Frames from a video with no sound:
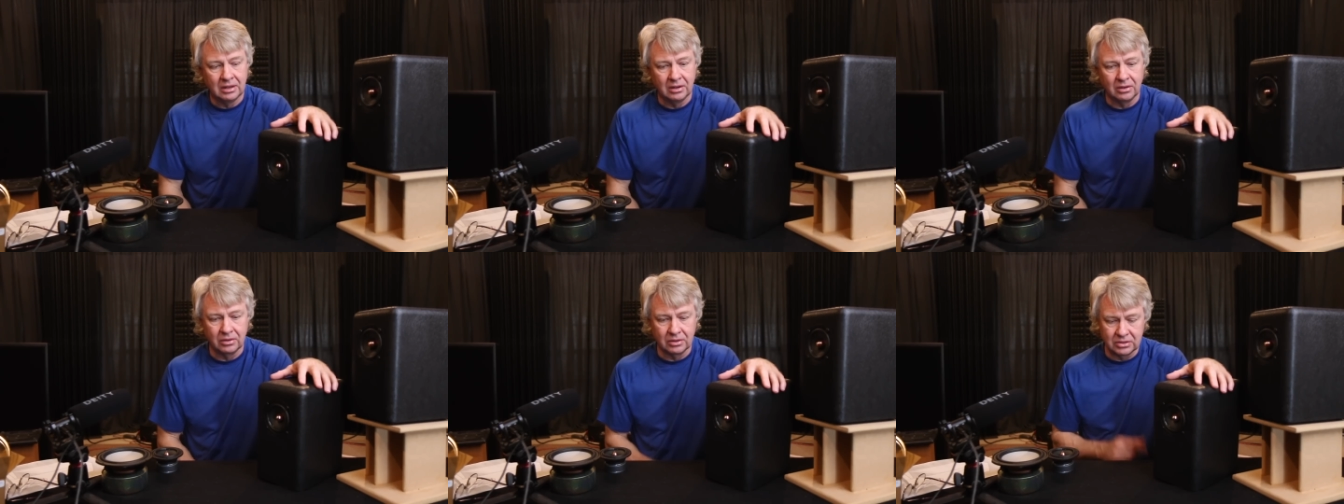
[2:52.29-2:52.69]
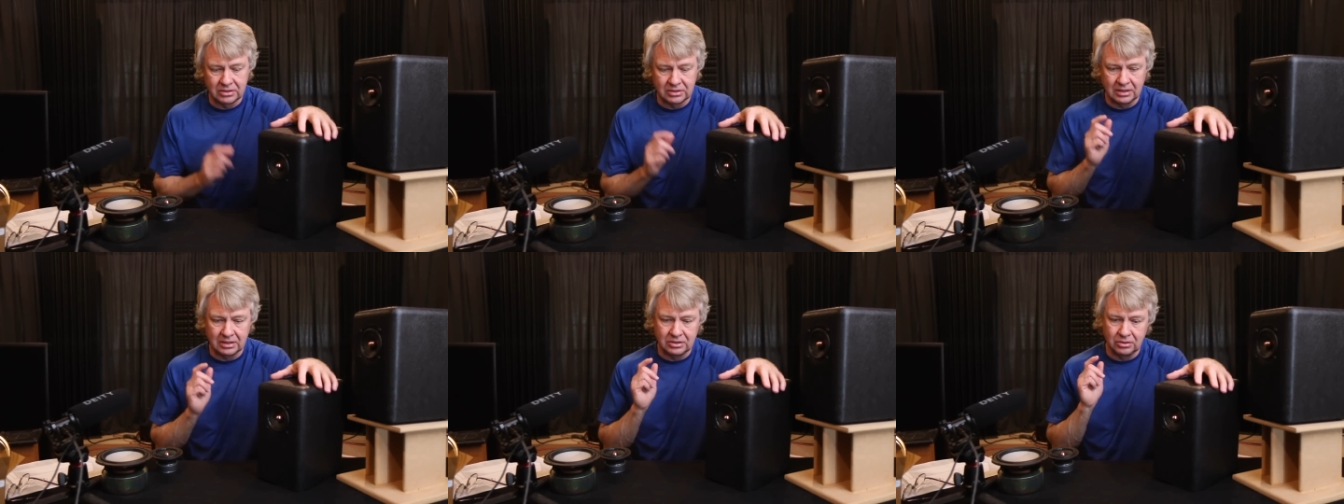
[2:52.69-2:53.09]
or
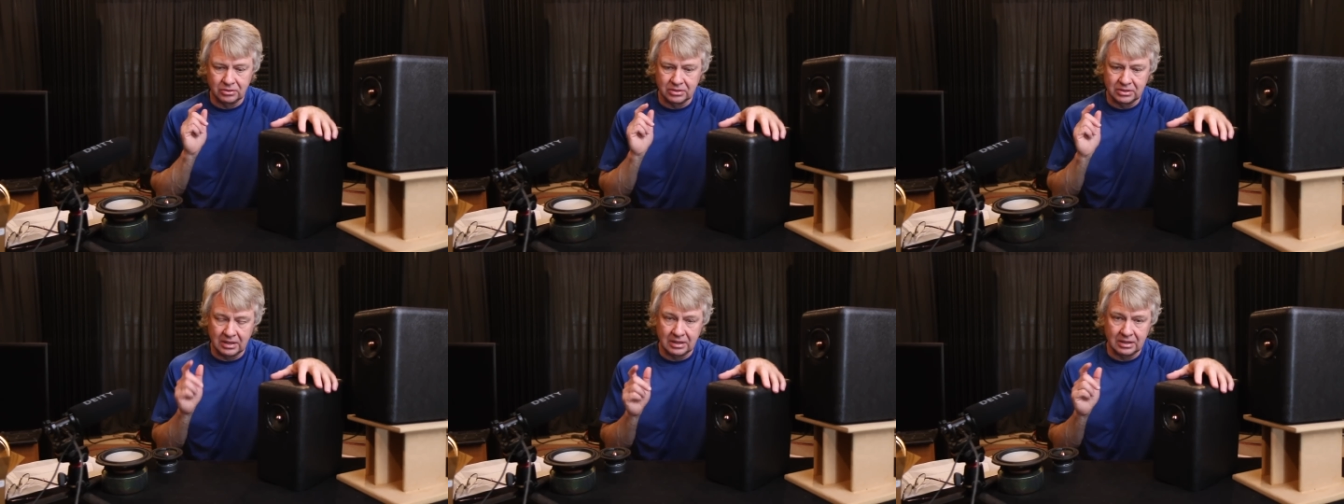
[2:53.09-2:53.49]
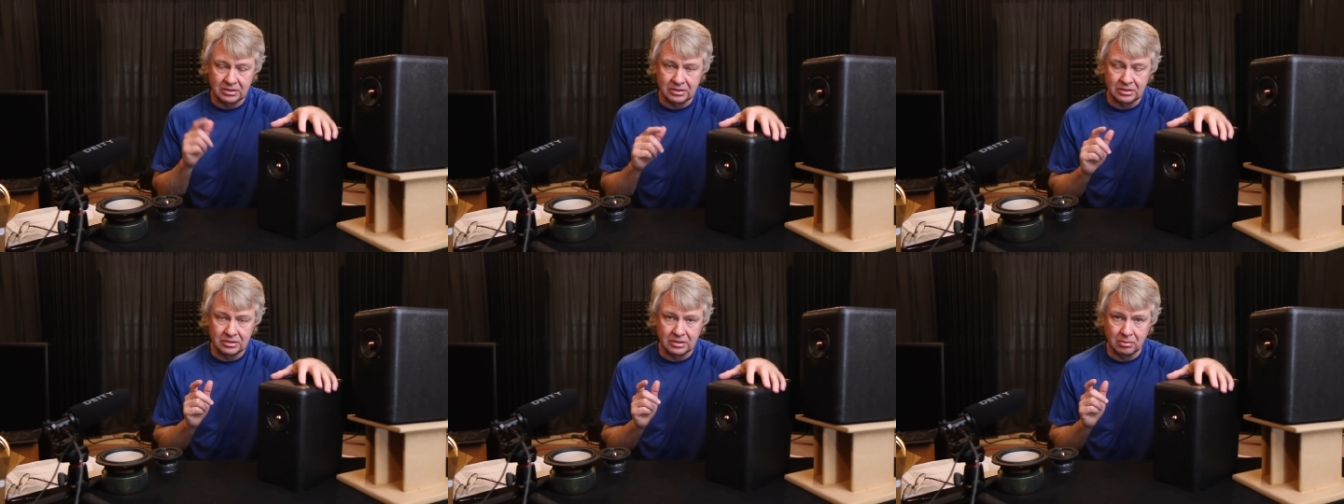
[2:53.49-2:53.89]
set your
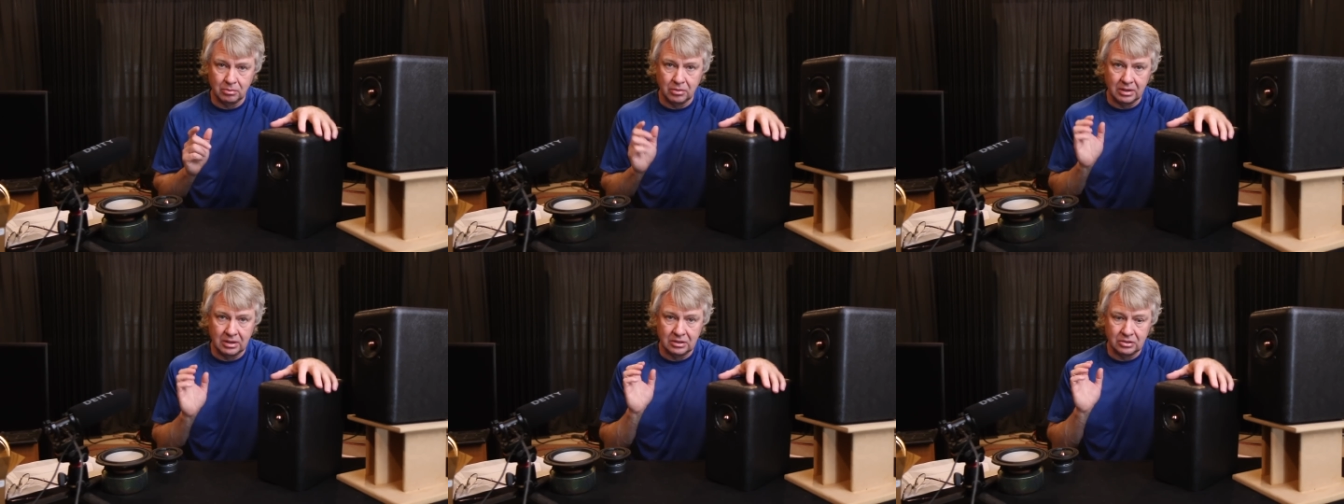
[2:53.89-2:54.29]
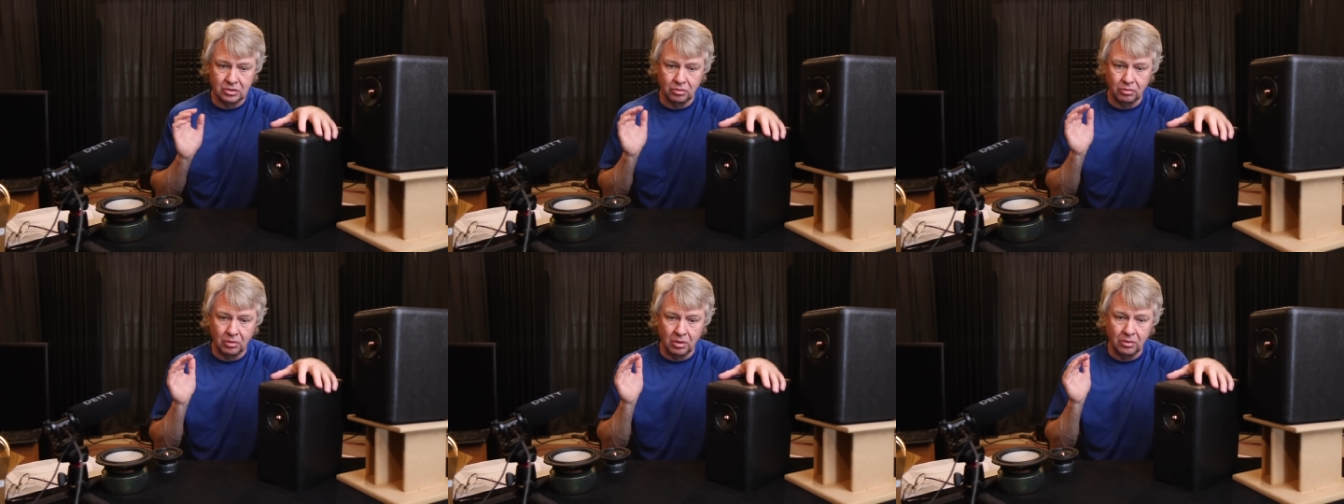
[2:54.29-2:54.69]
settings in some way
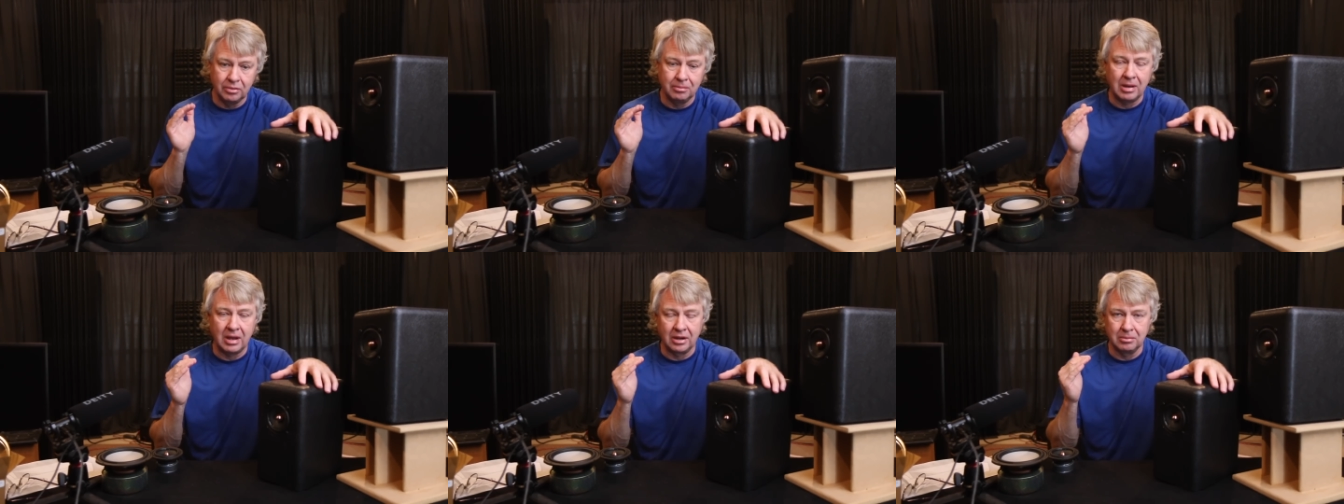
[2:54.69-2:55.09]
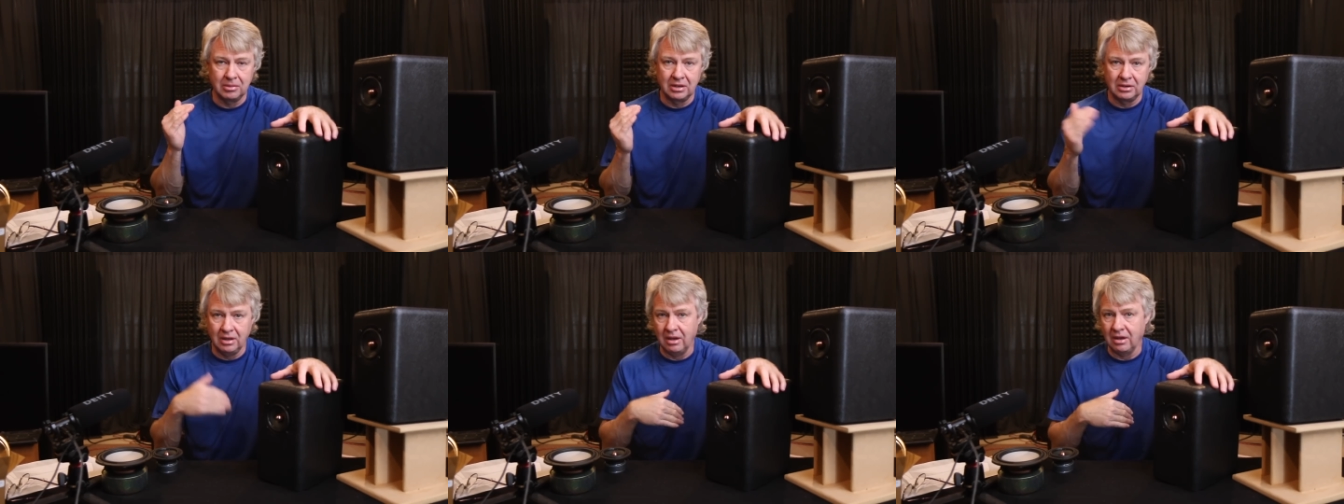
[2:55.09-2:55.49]
to roll the bottom
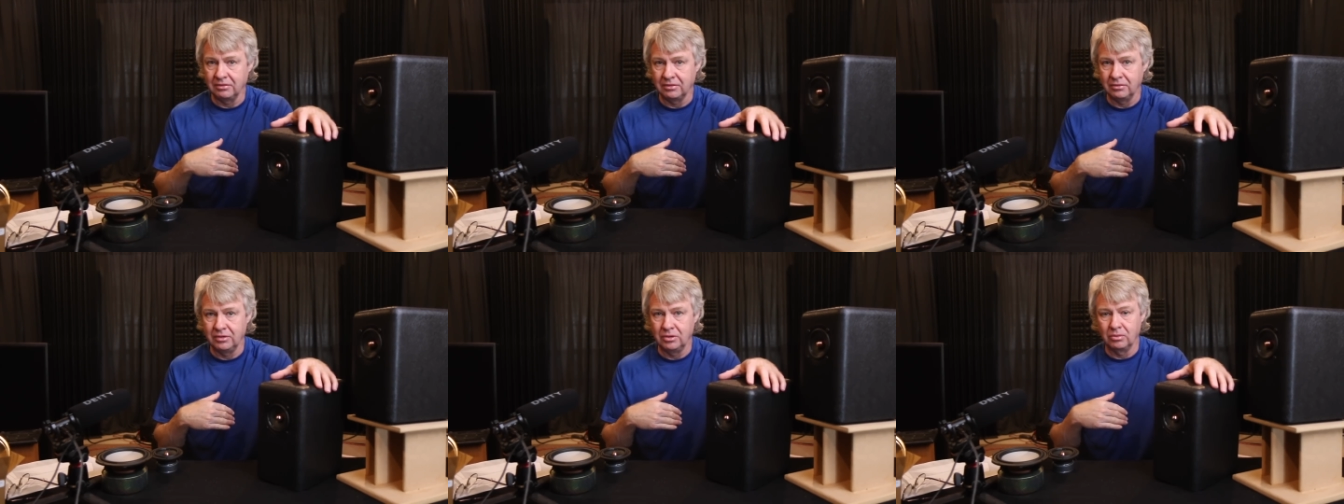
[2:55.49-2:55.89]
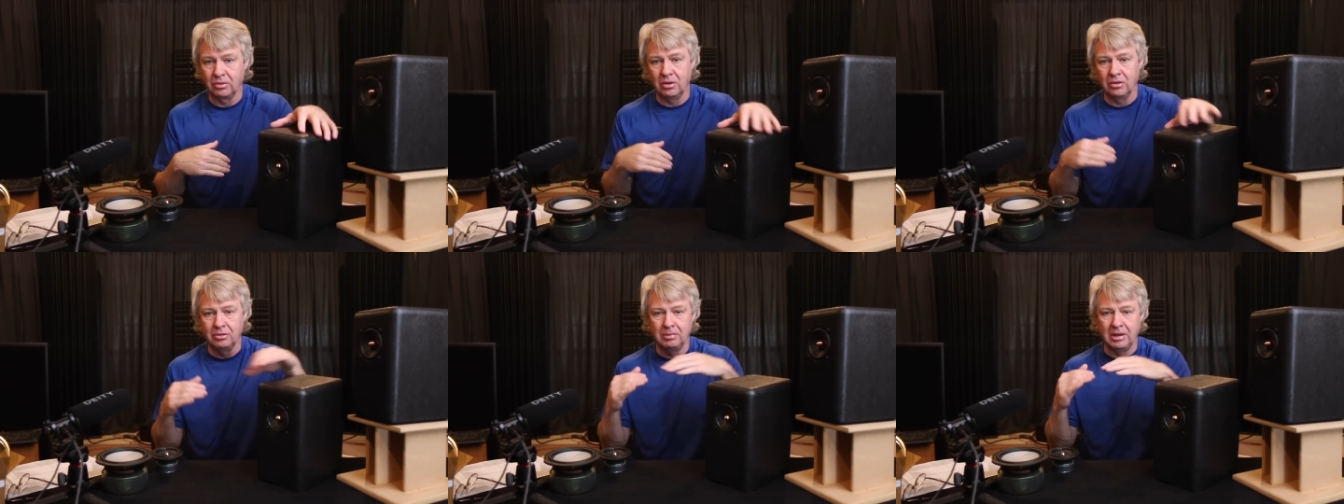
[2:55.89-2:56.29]
end off. If you
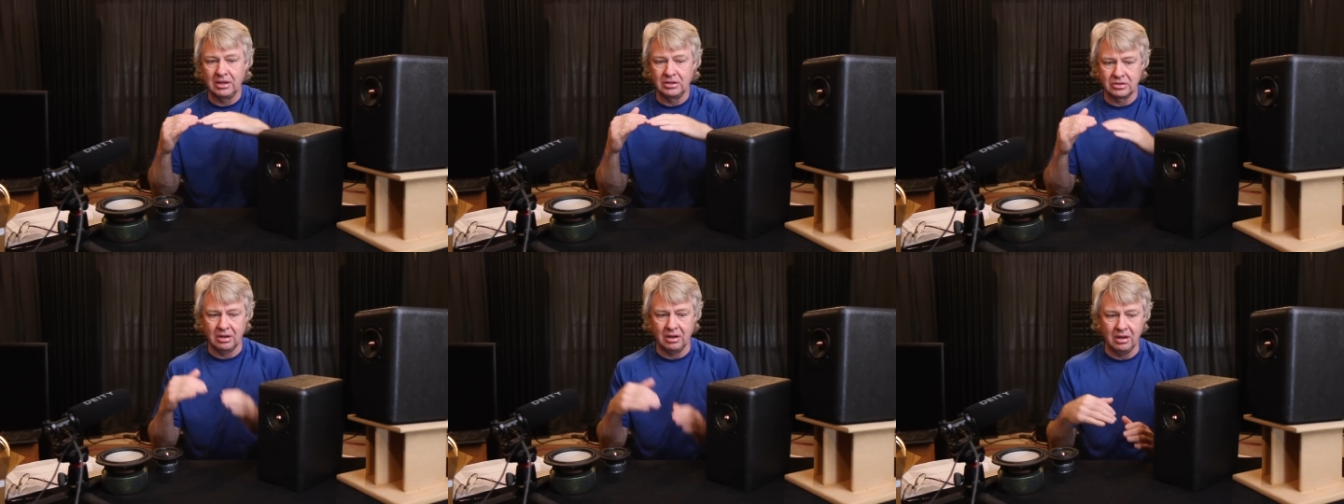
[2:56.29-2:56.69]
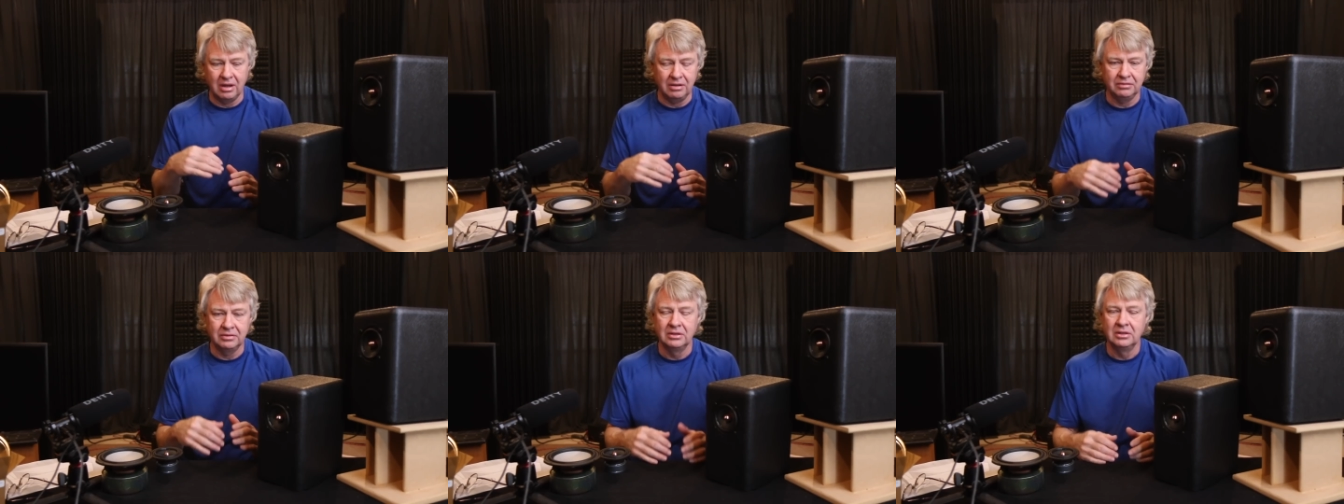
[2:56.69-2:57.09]
roll the bass
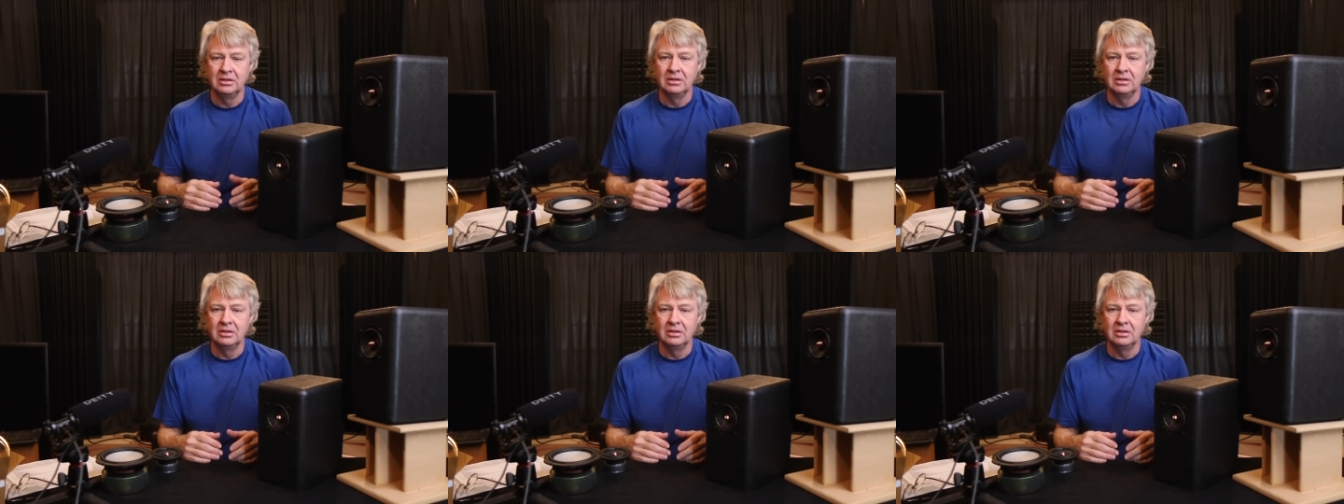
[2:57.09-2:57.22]
off,